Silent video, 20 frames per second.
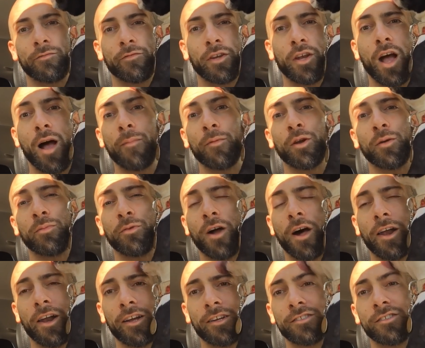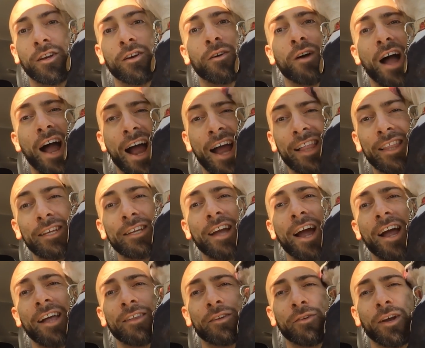phenomenal products, so highly
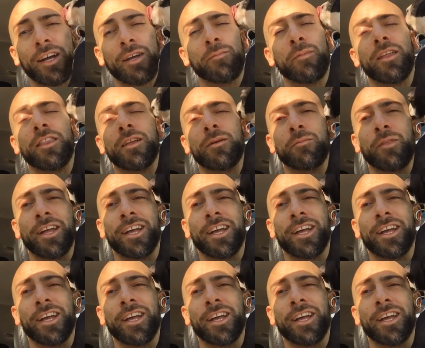recommend them.